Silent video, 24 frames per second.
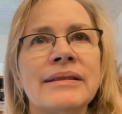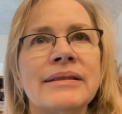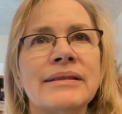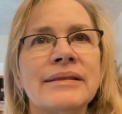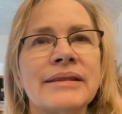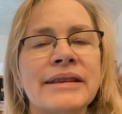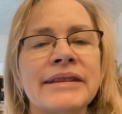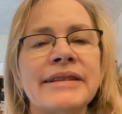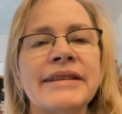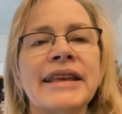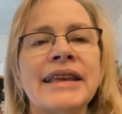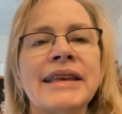
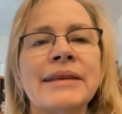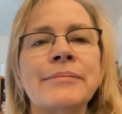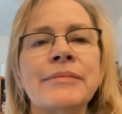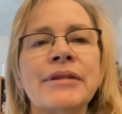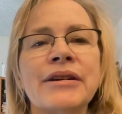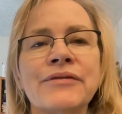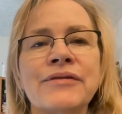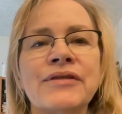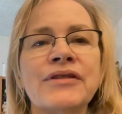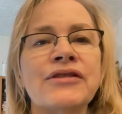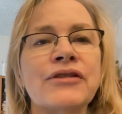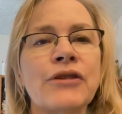the name
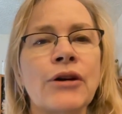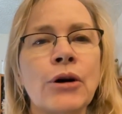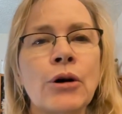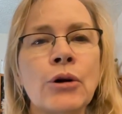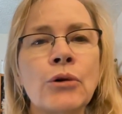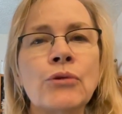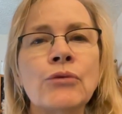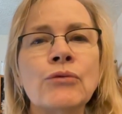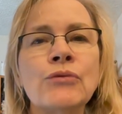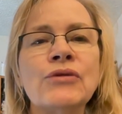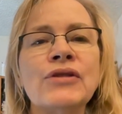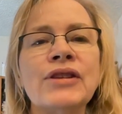of his
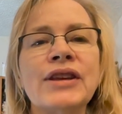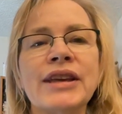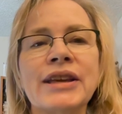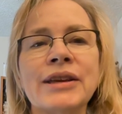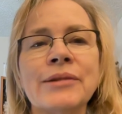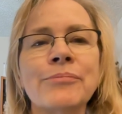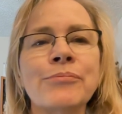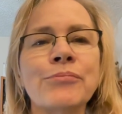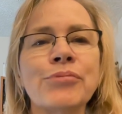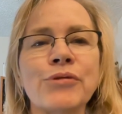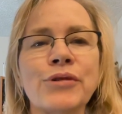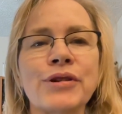own
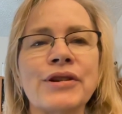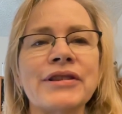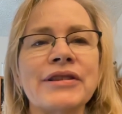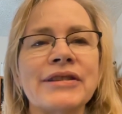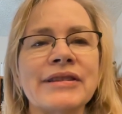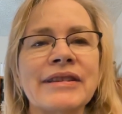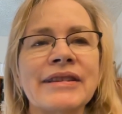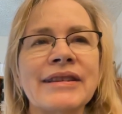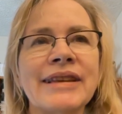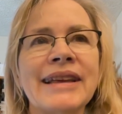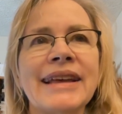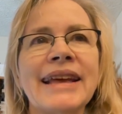imprint,